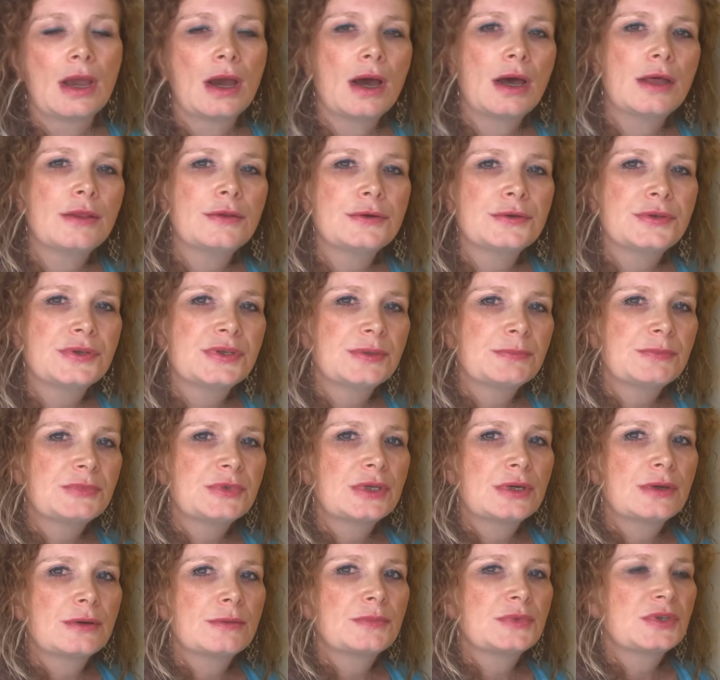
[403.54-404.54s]
Other
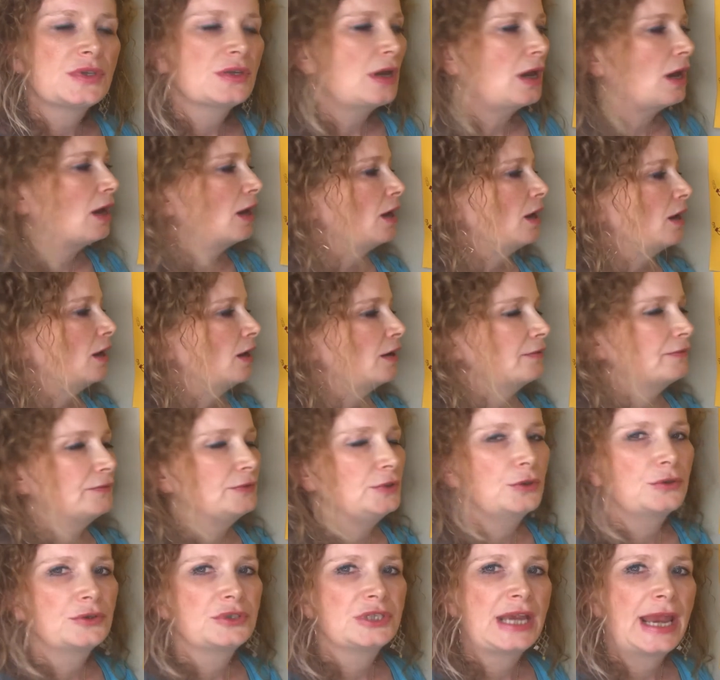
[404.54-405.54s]
symptoms of
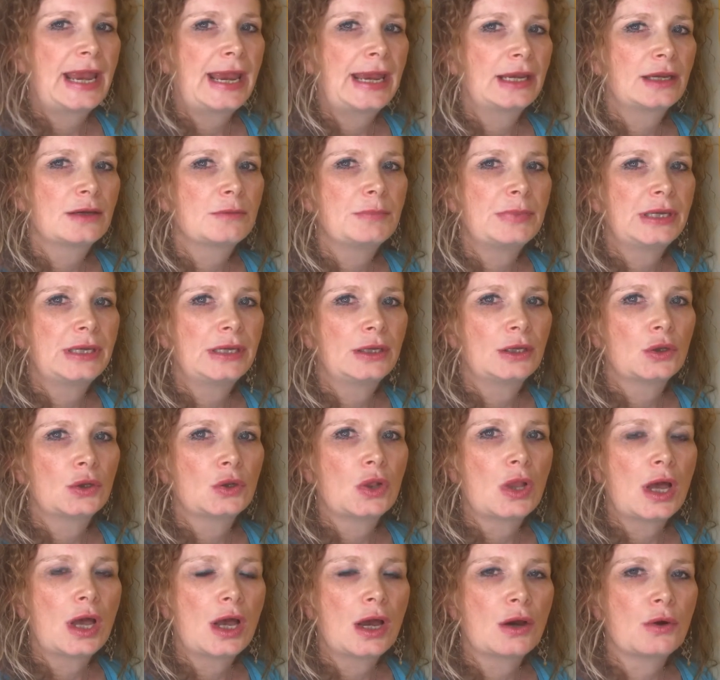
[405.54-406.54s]
your tank being
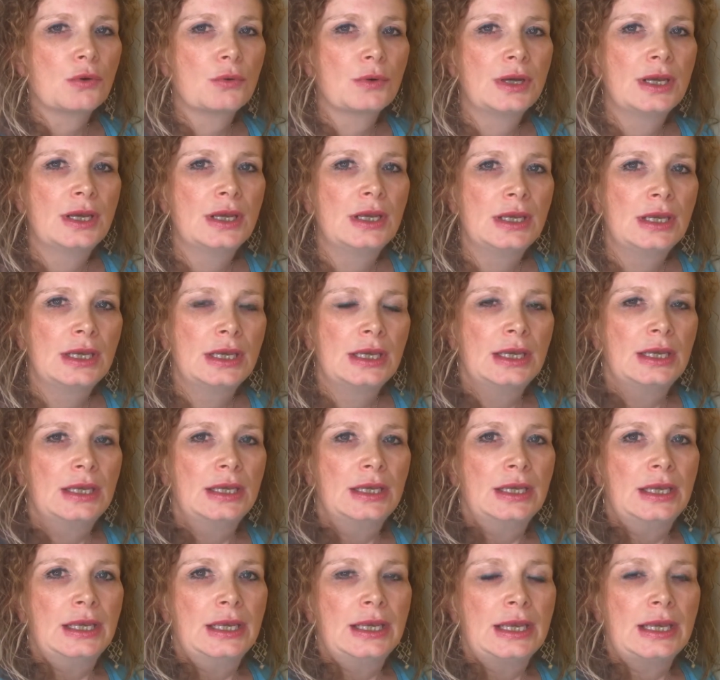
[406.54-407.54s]
low
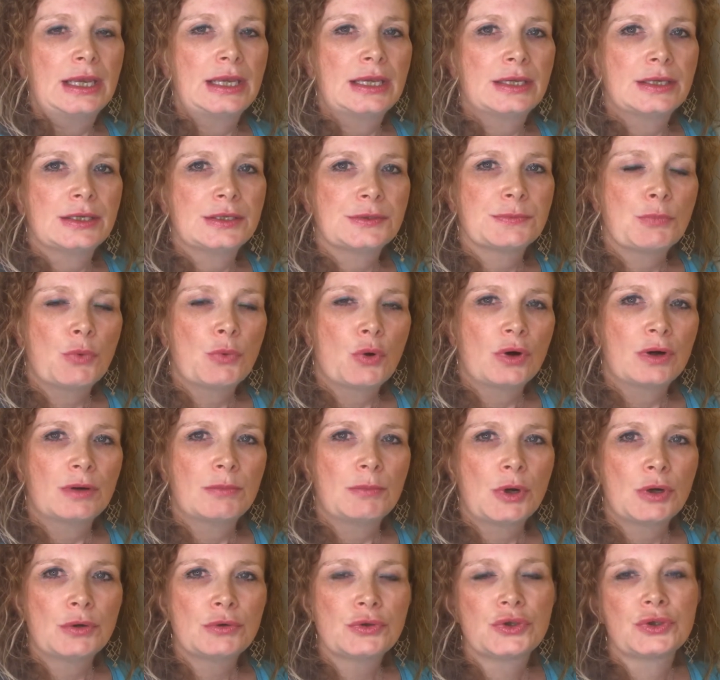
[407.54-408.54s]
is more
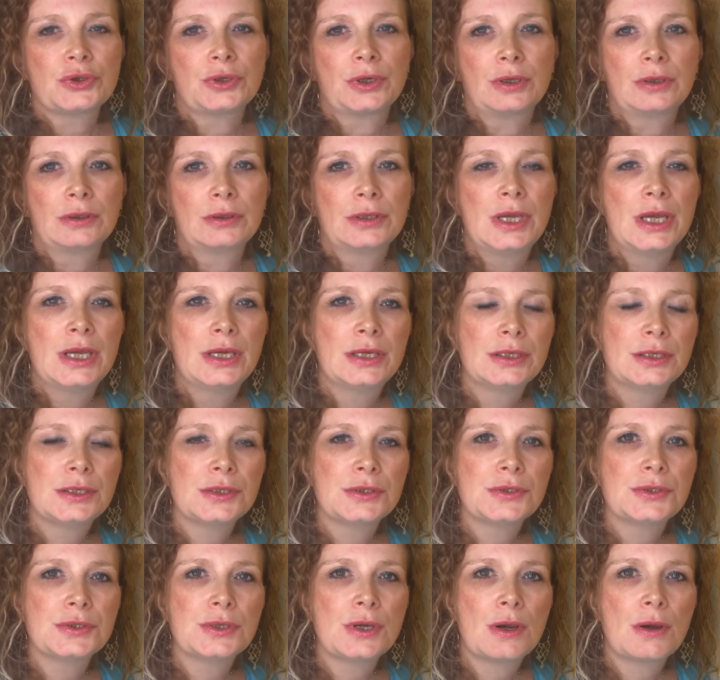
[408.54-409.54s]
emotional.
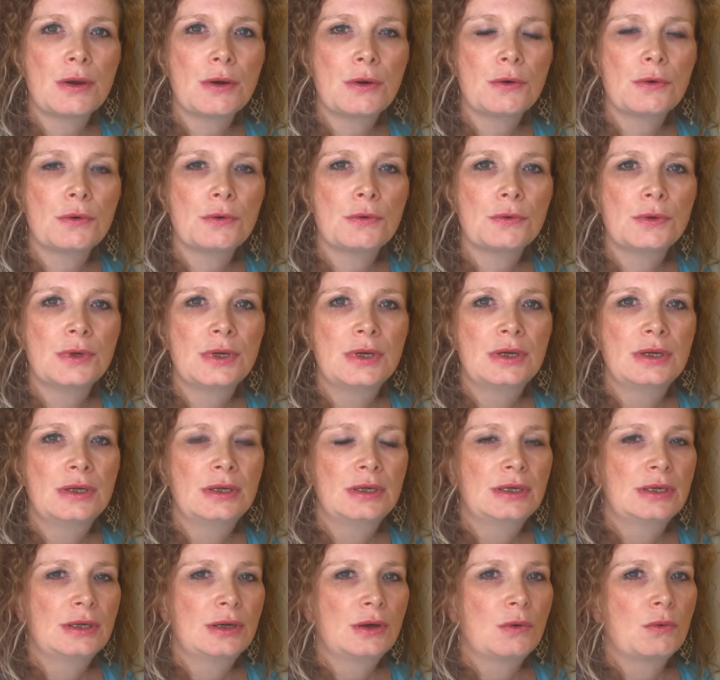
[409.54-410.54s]
So
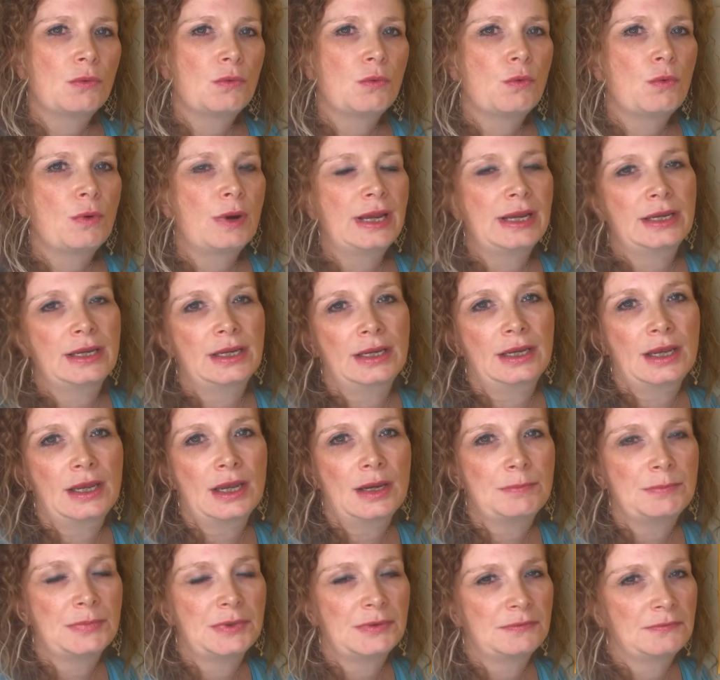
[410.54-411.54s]
waking
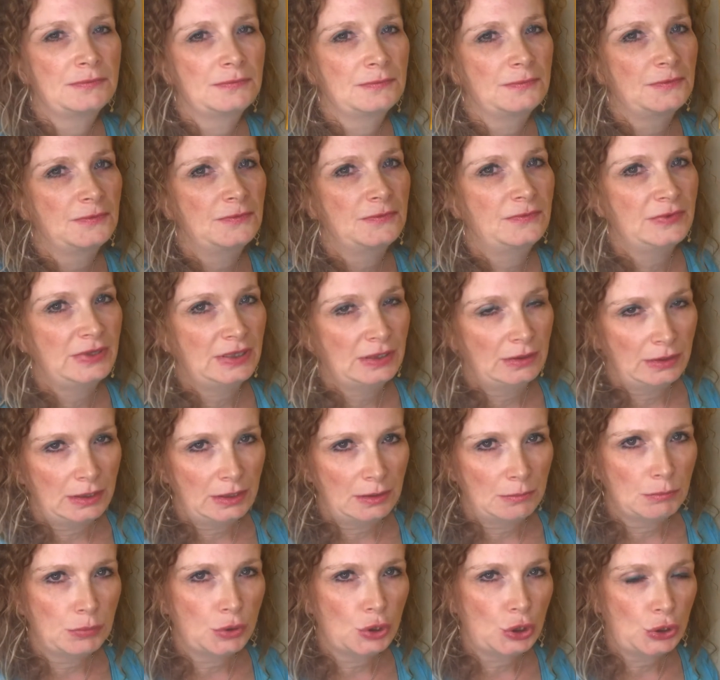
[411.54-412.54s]
up and
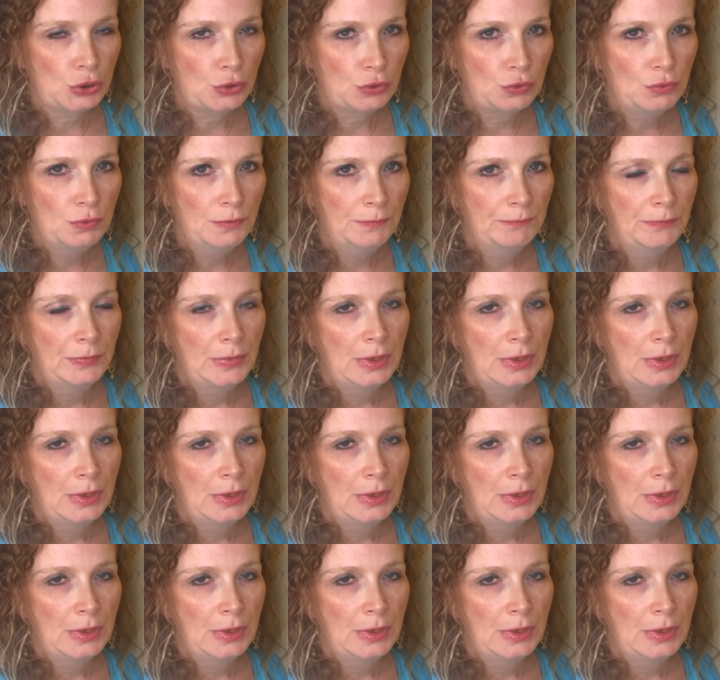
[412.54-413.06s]
feeling blue,